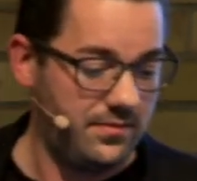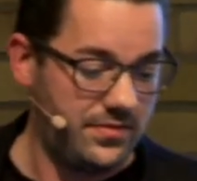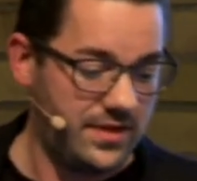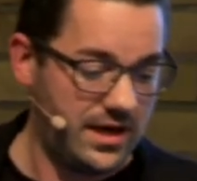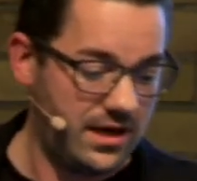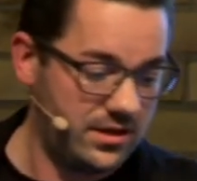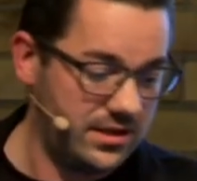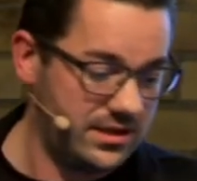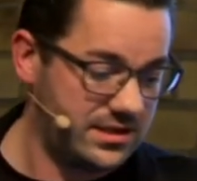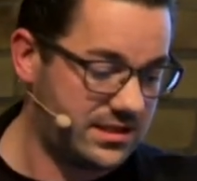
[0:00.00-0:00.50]

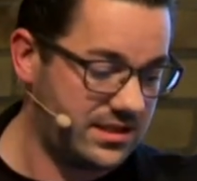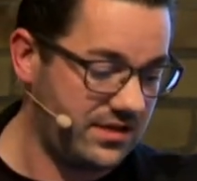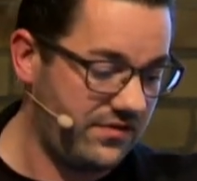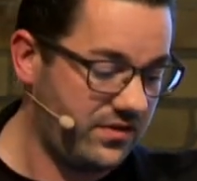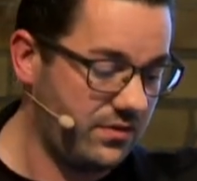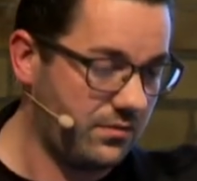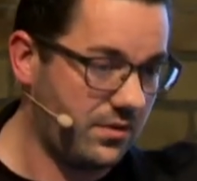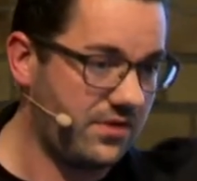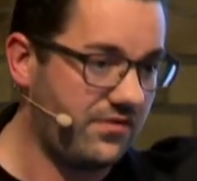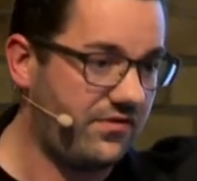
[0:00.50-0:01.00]
there is,
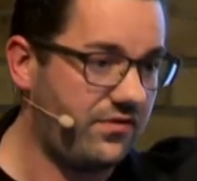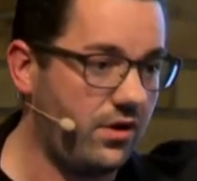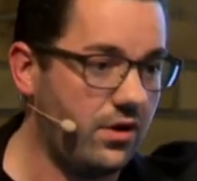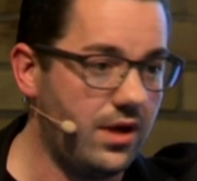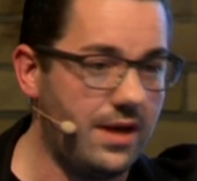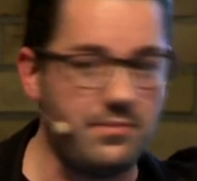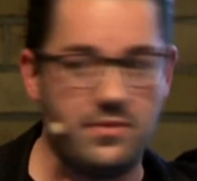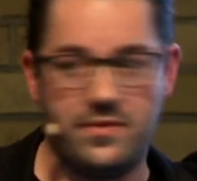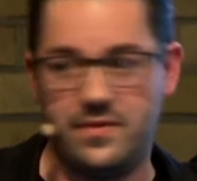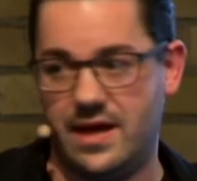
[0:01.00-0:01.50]
if you want to
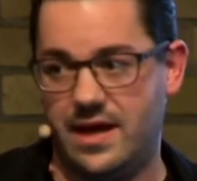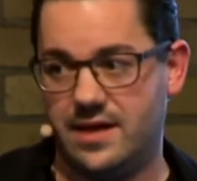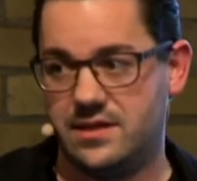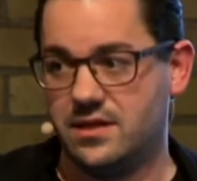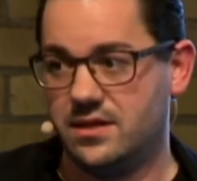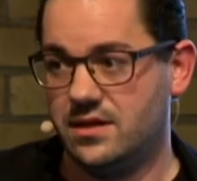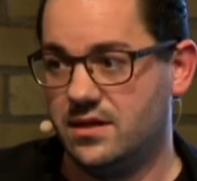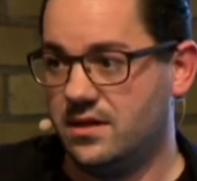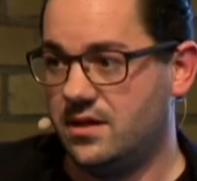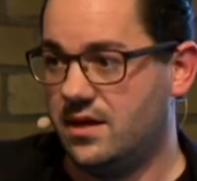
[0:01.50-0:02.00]
follow up on
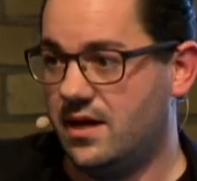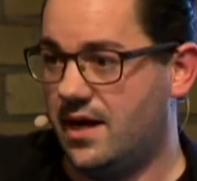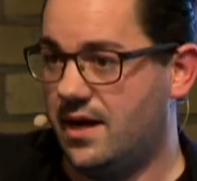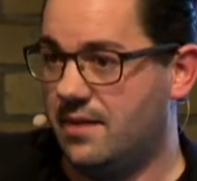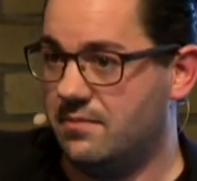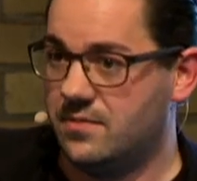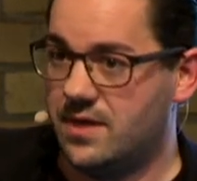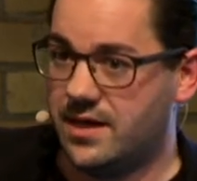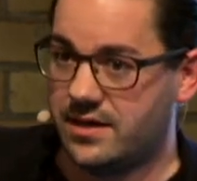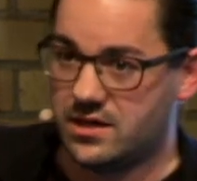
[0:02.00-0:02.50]
that,
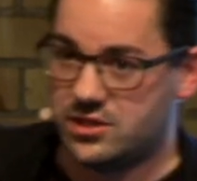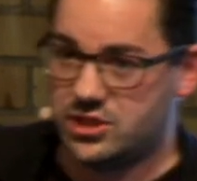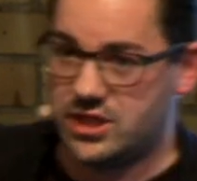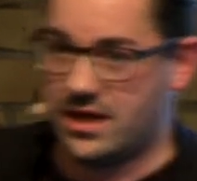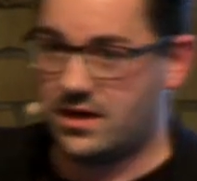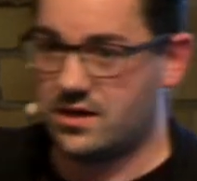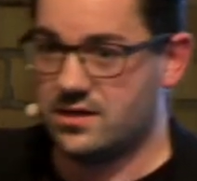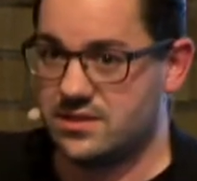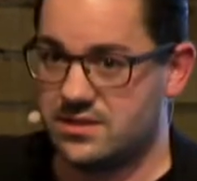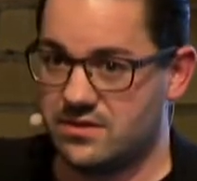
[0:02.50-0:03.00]
like a
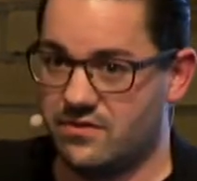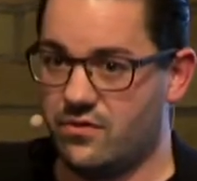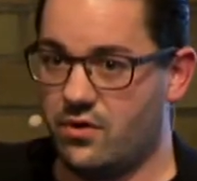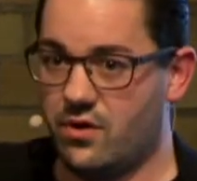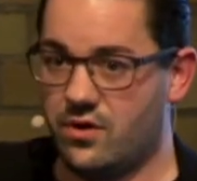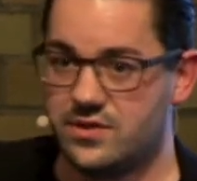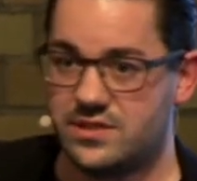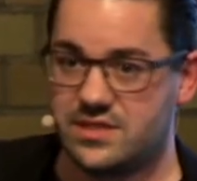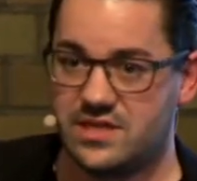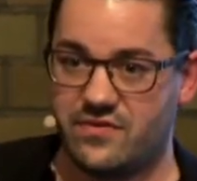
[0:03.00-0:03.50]
checklist of
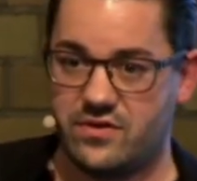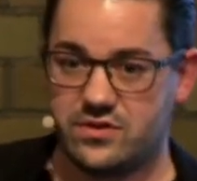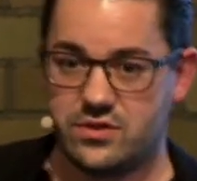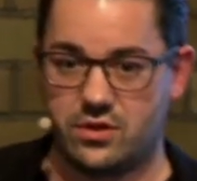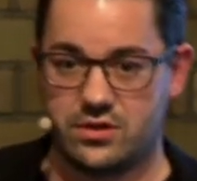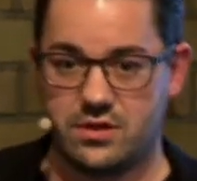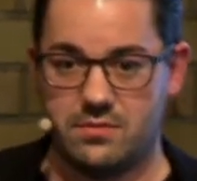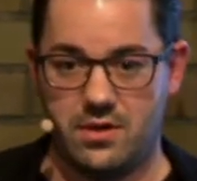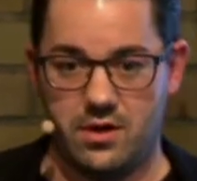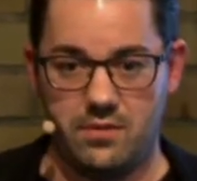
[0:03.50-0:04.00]
all the stuff I
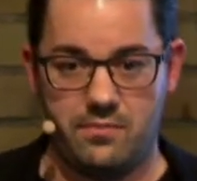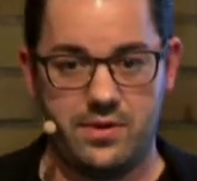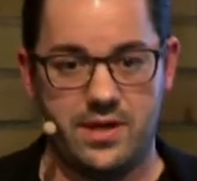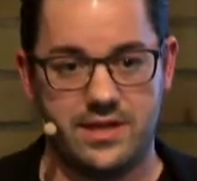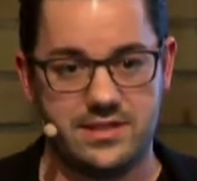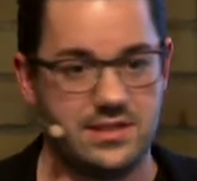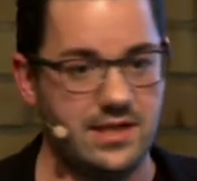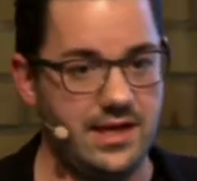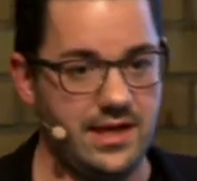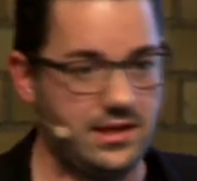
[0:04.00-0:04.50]
talked about,
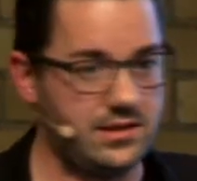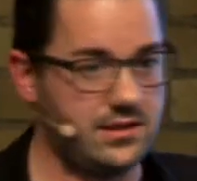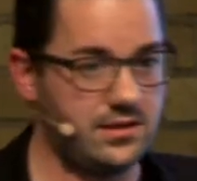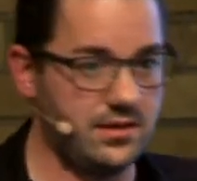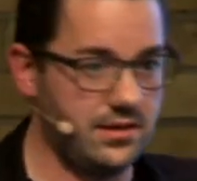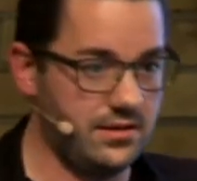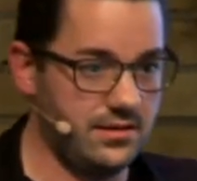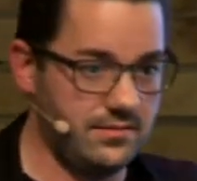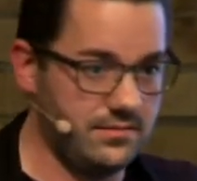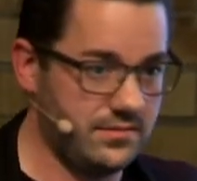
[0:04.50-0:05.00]
plus like
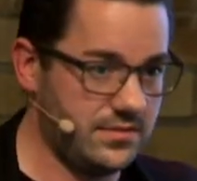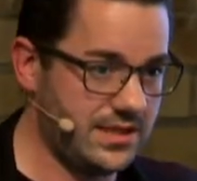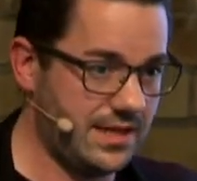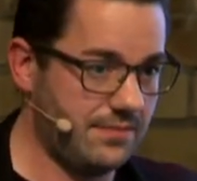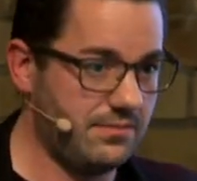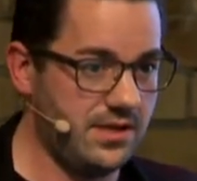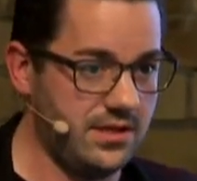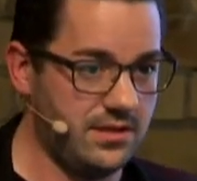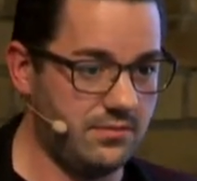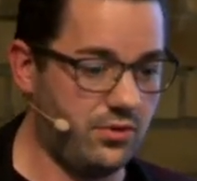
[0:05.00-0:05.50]

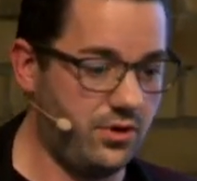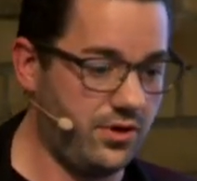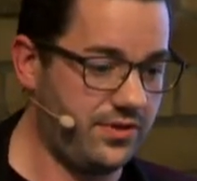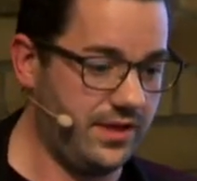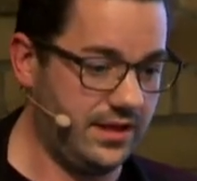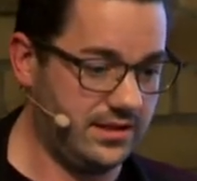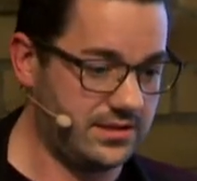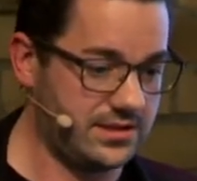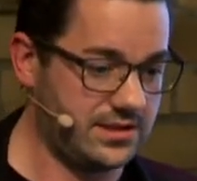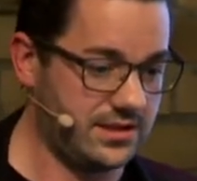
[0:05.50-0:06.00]
10 million more
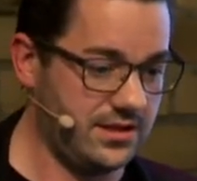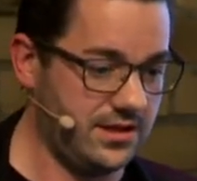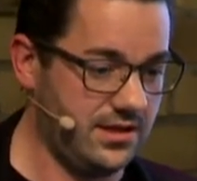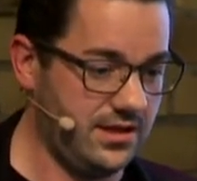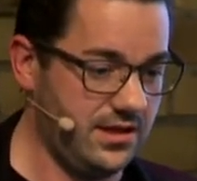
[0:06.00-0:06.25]
things.